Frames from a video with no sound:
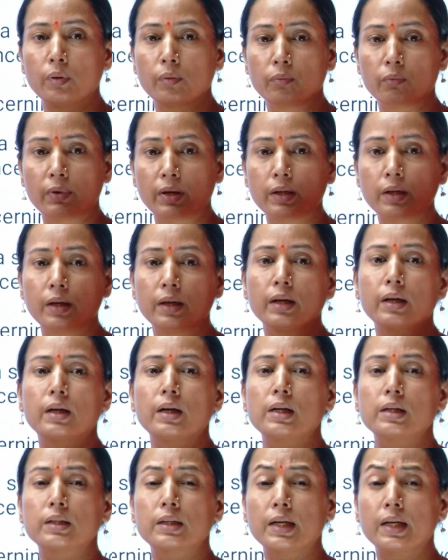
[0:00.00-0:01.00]
when
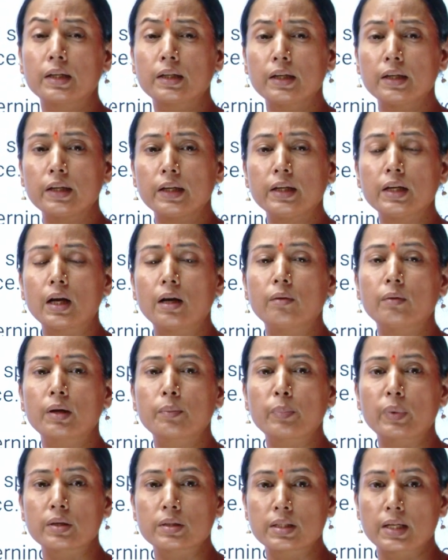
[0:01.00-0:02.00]
inculcated in our
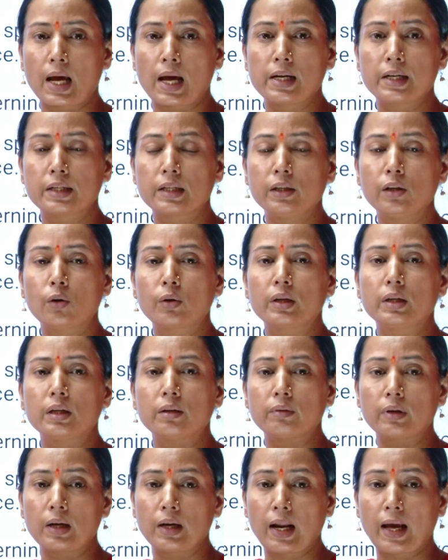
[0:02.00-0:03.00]
personality or in
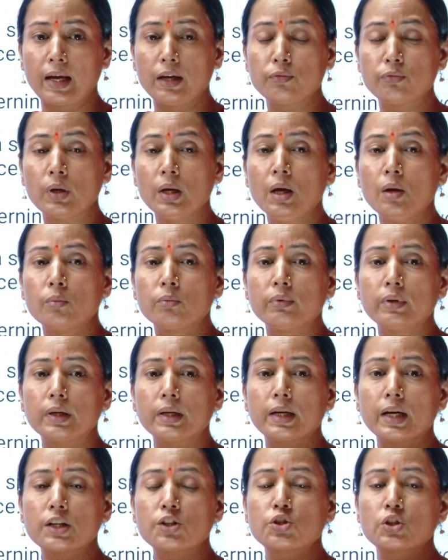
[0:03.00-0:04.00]
our life, we
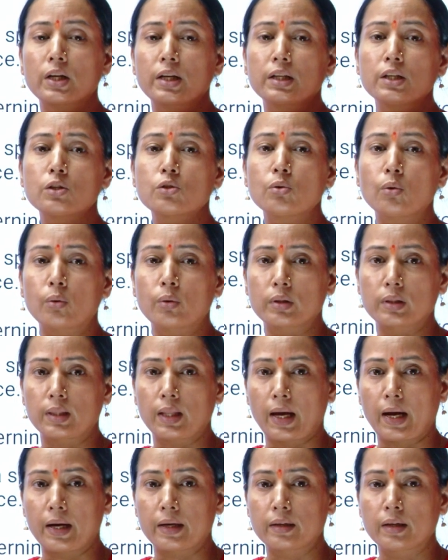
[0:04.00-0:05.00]
get cherished on
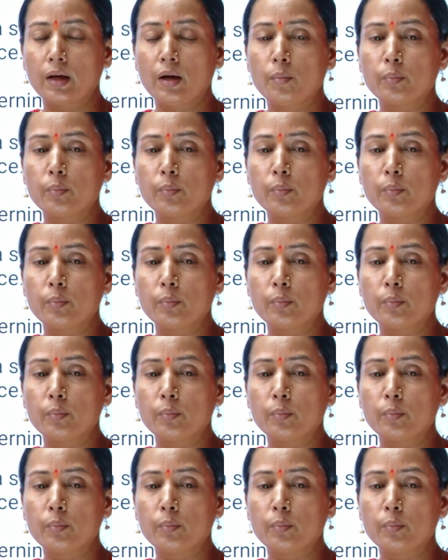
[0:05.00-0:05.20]
that.